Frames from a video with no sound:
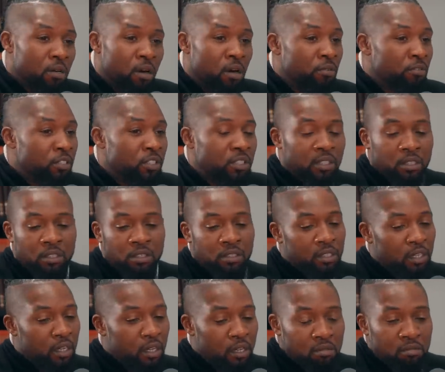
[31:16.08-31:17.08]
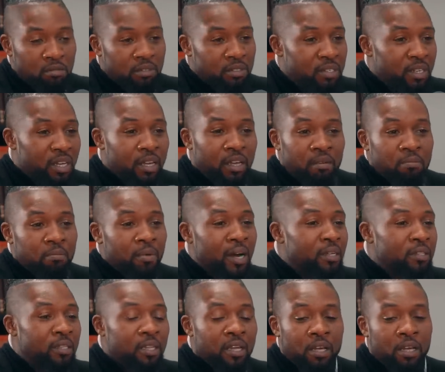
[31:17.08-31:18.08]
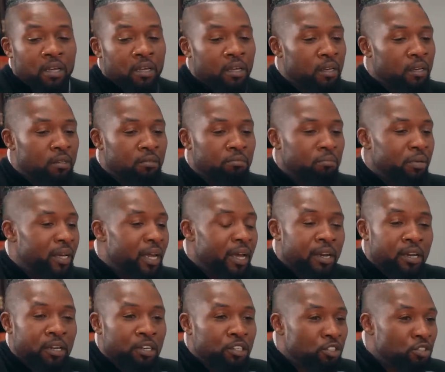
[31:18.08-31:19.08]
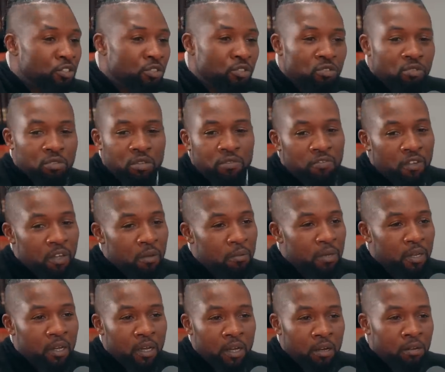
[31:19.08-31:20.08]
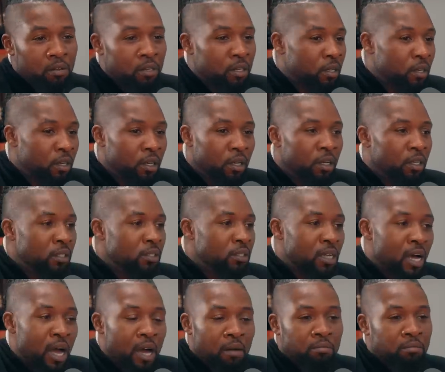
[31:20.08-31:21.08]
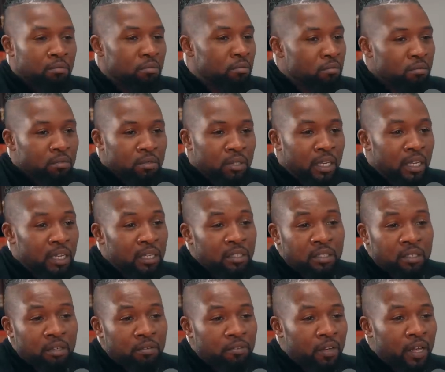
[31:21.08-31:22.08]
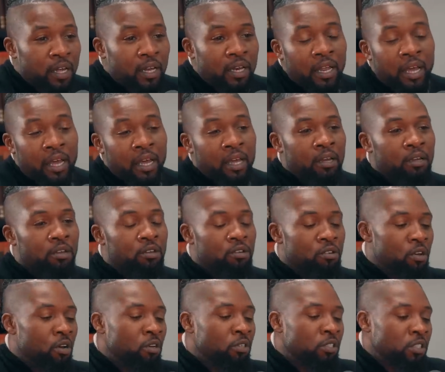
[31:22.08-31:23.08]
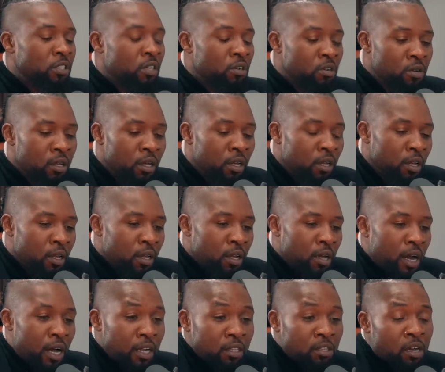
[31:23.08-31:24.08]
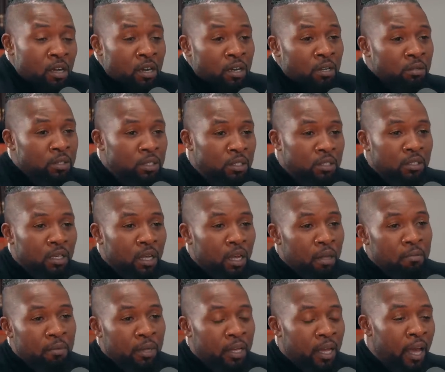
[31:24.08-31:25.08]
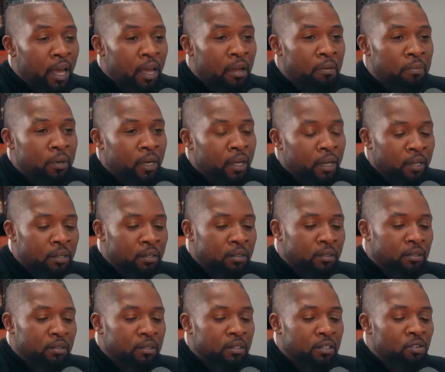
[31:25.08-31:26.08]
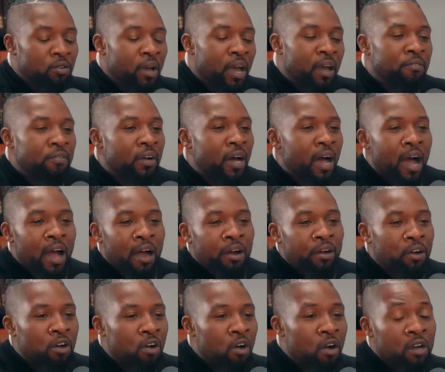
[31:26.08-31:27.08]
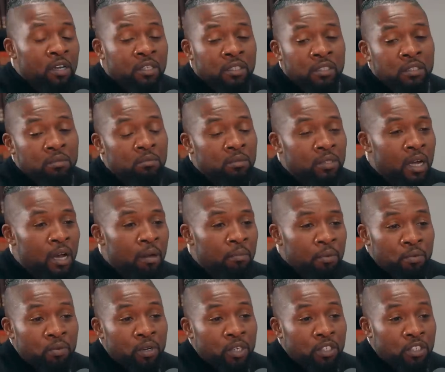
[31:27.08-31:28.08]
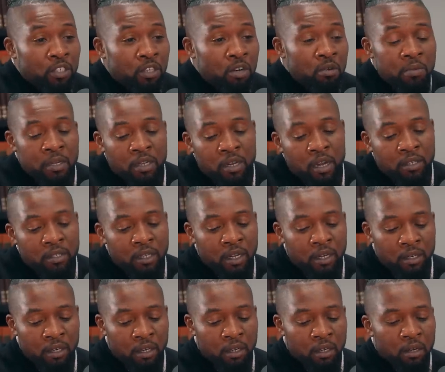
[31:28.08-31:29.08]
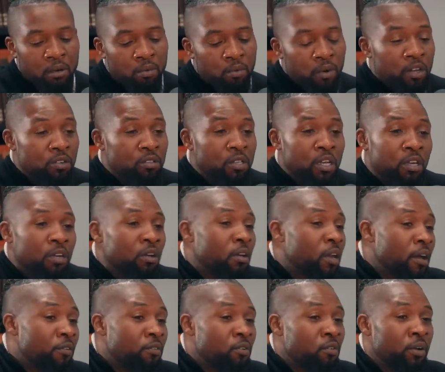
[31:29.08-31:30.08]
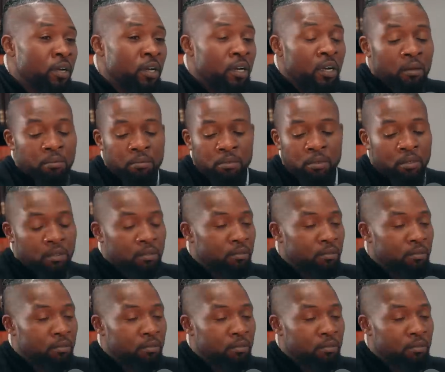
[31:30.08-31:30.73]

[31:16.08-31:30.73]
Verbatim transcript: overseas, did did my thing and played in the Drew, the VBL, the top leagues of LA, you know. So I thought it was NBA, but you have a higher calling sometime. It really showed me that that where you think your life going up,